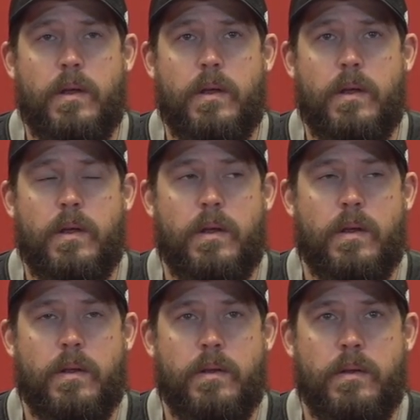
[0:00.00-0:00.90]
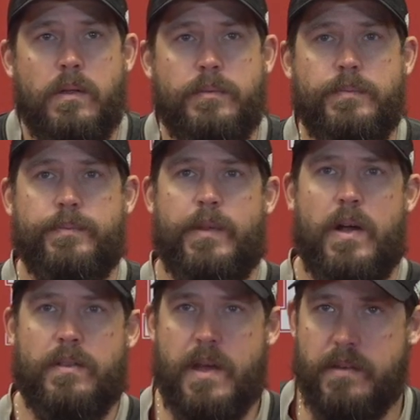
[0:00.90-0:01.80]
Great. Thank you, Coach.
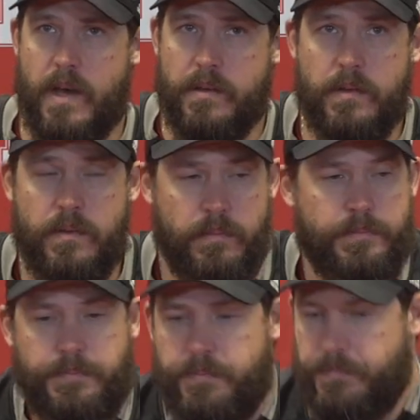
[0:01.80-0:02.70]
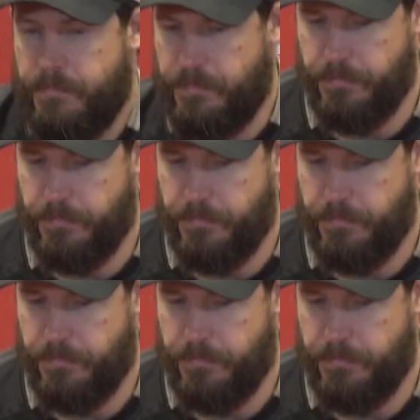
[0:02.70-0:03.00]
Right, we will have Coach